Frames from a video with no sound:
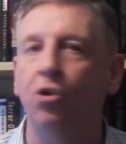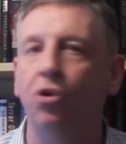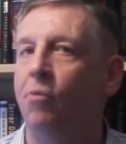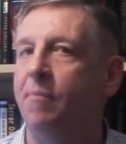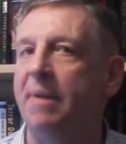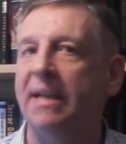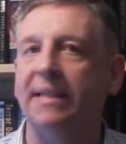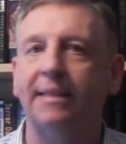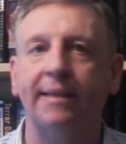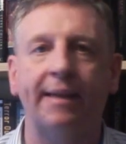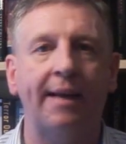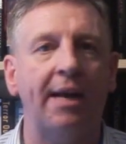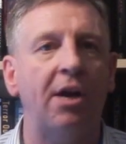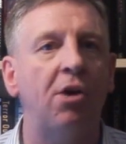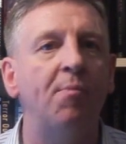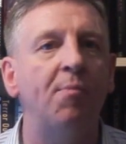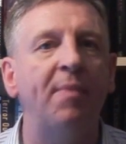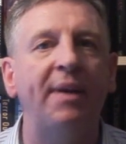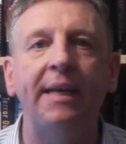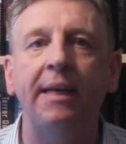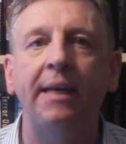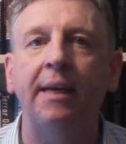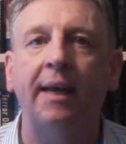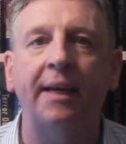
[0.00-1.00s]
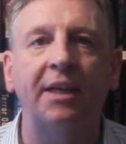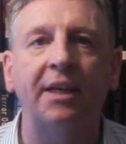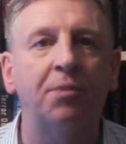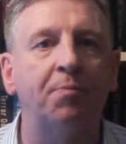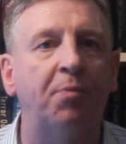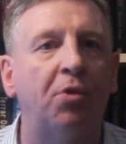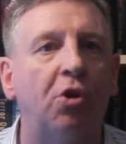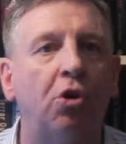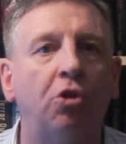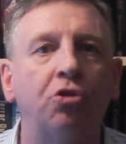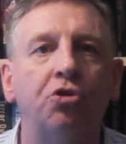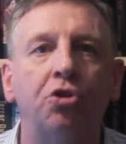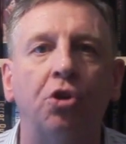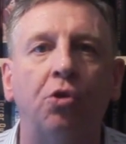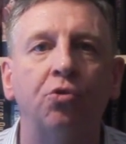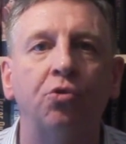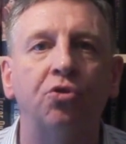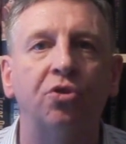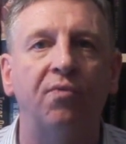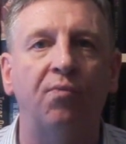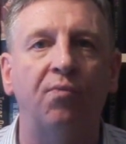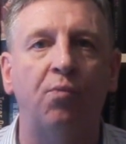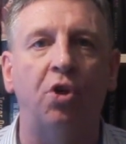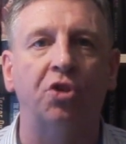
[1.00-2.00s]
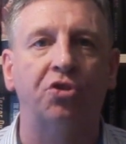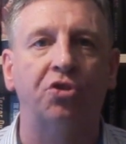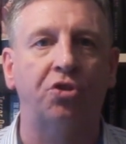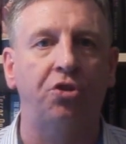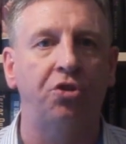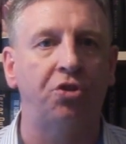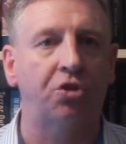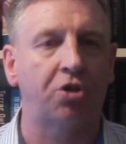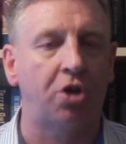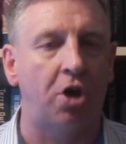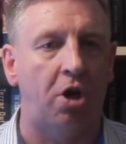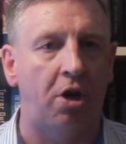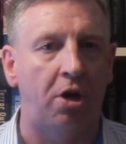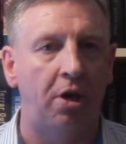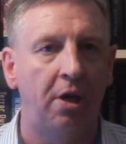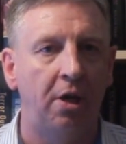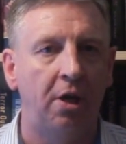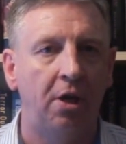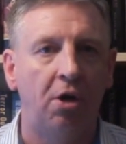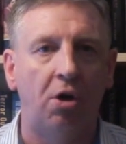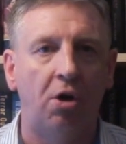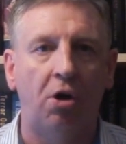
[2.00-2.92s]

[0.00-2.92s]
no matter how many likes Paul Joseph Watson's got,